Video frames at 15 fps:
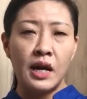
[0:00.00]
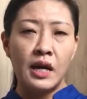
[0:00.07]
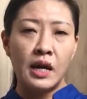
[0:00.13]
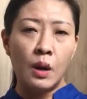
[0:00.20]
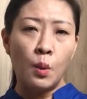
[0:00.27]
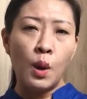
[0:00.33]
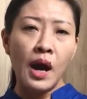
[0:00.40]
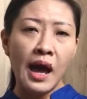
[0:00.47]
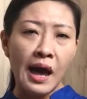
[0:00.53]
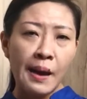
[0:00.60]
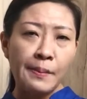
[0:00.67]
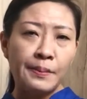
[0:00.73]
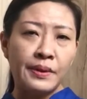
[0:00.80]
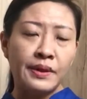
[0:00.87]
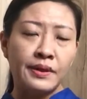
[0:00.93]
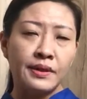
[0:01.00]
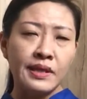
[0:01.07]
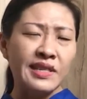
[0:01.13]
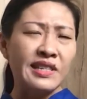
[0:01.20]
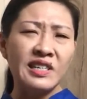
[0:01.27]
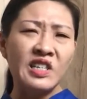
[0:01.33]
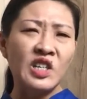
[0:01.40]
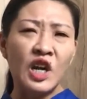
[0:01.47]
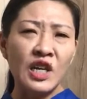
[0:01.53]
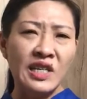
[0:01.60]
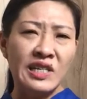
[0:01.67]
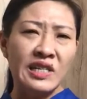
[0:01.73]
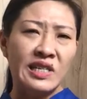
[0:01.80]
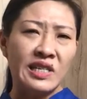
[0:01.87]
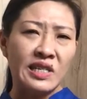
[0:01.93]
Now what happened? This is not
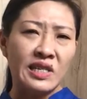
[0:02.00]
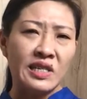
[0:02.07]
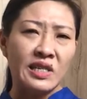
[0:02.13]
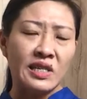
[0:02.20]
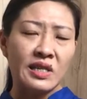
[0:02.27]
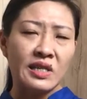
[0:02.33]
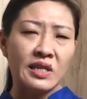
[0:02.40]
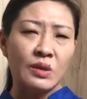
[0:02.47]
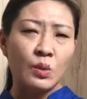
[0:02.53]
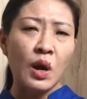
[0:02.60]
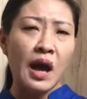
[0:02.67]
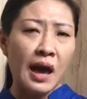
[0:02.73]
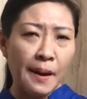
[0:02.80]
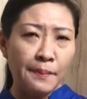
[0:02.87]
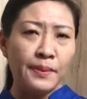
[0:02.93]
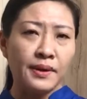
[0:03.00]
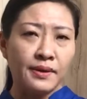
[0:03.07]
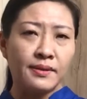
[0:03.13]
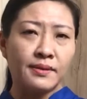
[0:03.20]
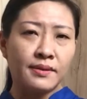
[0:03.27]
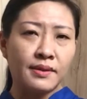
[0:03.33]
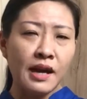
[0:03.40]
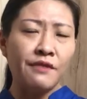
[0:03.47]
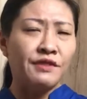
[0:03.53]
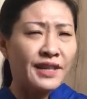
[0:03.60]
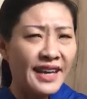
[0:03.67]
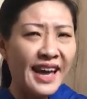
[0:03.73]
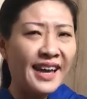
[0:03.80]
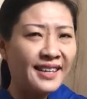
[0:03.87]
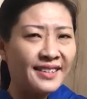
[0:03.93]
easy. What happened after
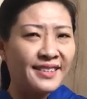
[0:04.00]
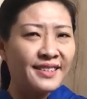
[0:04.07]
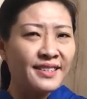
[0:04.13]
that?